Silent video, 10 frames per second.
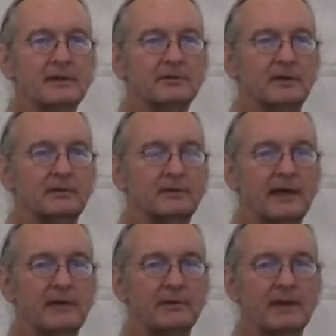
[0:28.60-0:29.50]
So
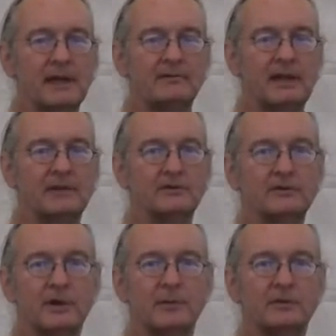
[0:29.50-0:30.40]
today we're going to have Daniel
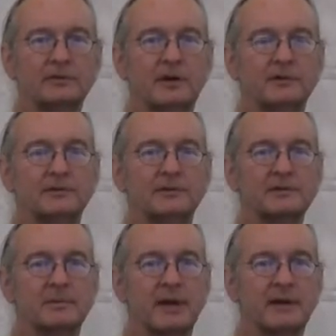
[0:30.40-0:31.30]
Tobas talk to
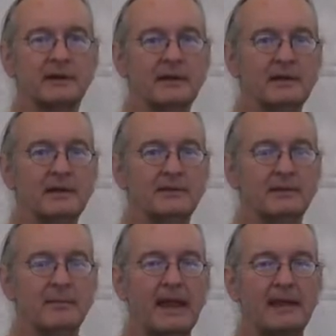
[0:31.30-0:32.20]
us about
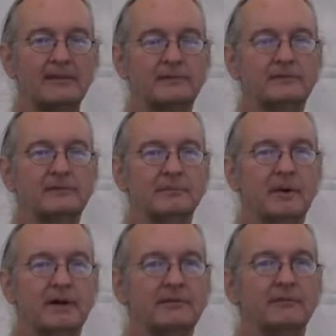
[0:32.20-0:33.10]
the math of
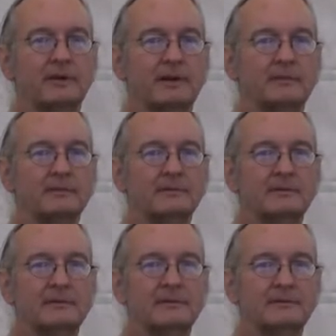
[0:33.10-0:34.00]
money freedom,
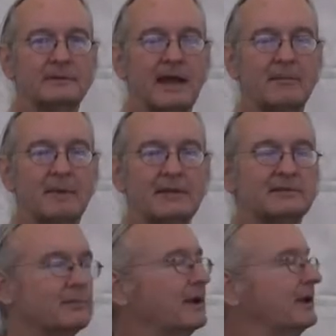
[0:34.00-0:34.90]

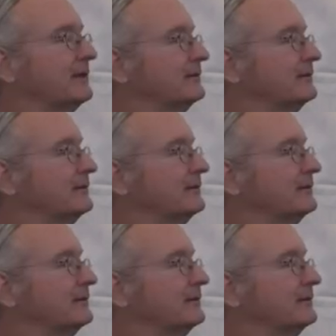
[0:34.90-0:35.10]
time-based money.